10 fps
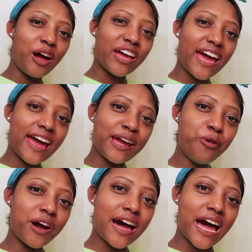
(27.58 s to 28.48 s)
Okay, hey
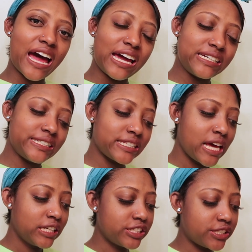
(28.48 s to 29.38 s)
you guys.
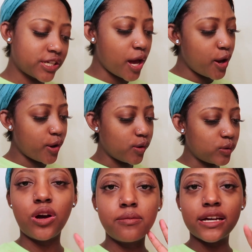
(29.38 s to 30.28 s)
So,
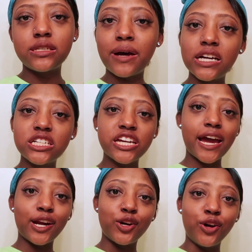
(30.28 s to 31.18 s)
welcome back to my
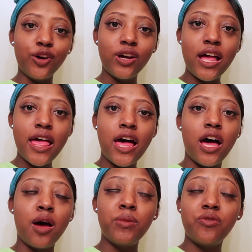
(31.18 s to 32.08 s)
channel.
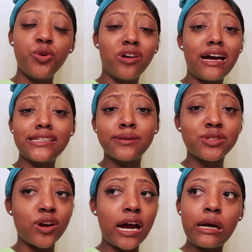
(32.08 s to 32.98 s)
If you are not
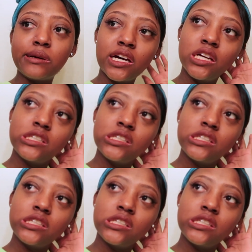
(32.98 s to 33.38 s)
subscribed,